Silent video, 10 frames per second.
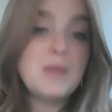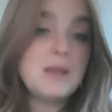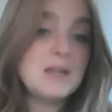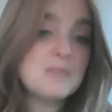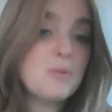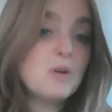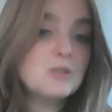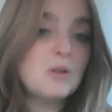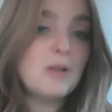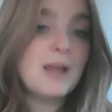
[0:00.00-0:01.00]
In his
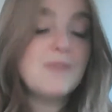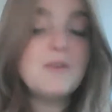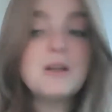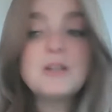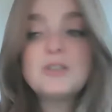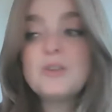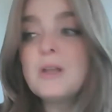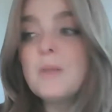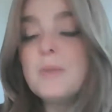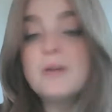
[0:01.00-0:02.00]
personal life, and
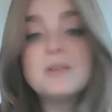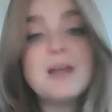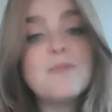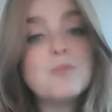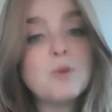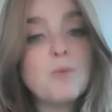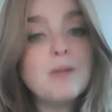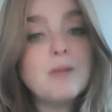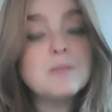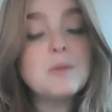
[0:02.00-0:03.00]
certainly compared to everyone
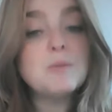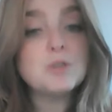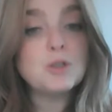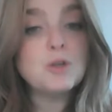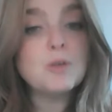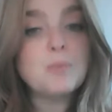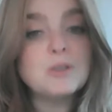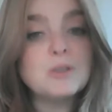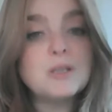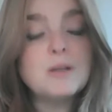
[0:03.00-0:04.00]
around him, he was a good
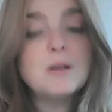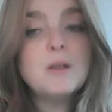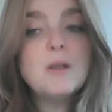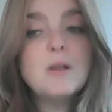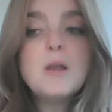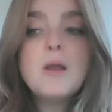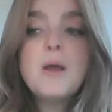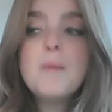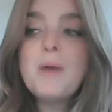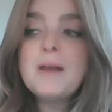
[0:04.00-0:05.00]
person,
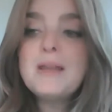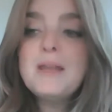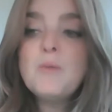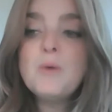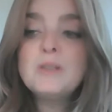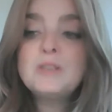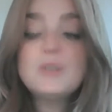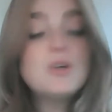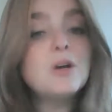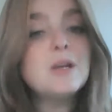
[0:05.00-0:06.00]
but he was
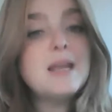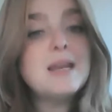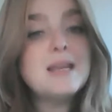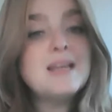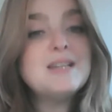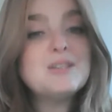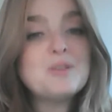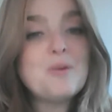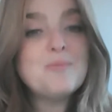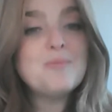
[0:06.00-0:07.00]
good in his
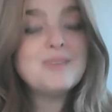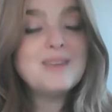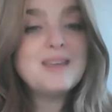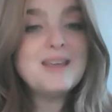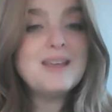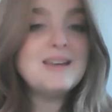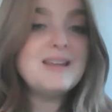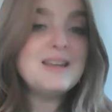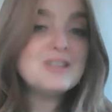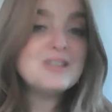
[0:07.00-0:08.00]
in,
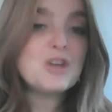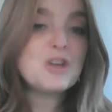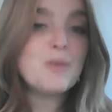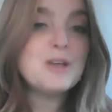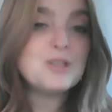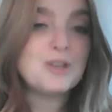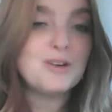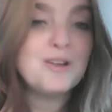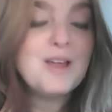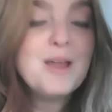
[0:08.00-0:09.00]
in his
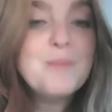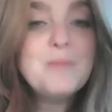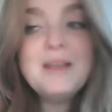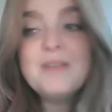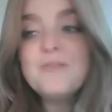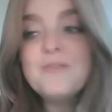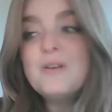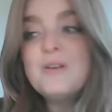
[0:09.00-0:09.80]
generation, meaning